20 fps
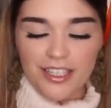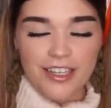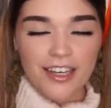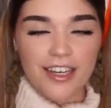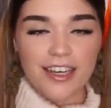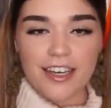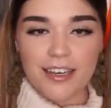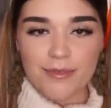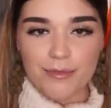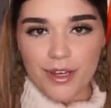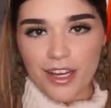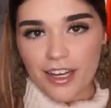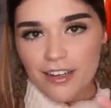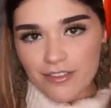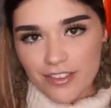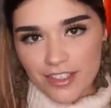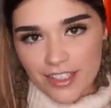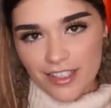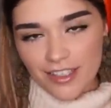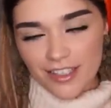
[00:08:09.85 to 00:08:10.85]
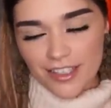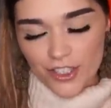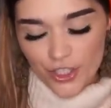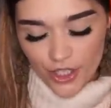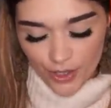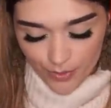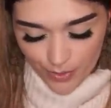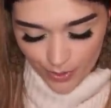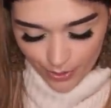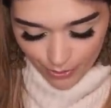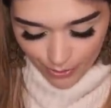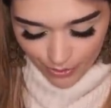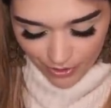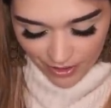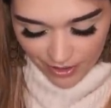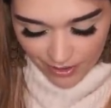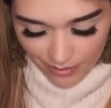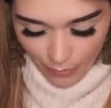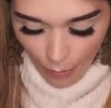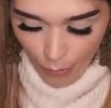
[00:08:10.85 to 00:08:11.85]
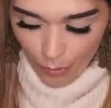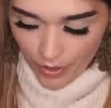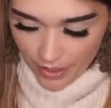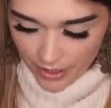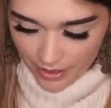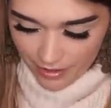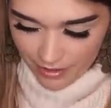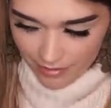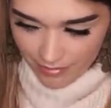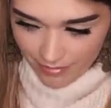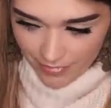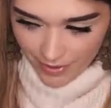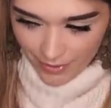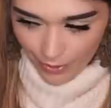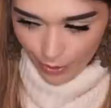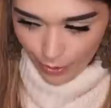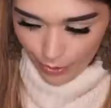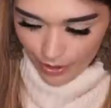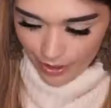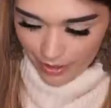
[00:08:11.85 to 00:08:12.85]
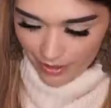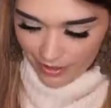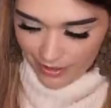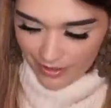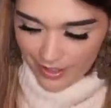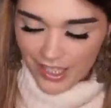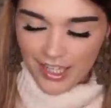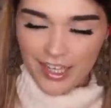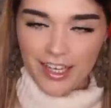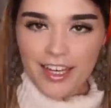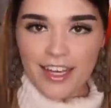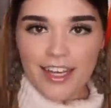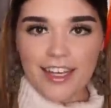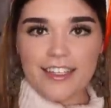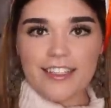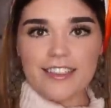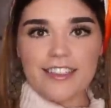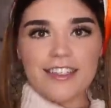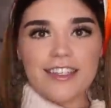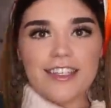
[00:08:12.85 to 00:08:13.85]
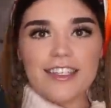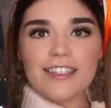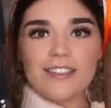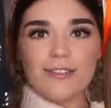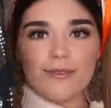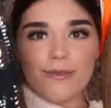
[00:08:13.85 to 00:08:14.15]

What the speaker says: I'm having a jumpsuit moment, of course. Is this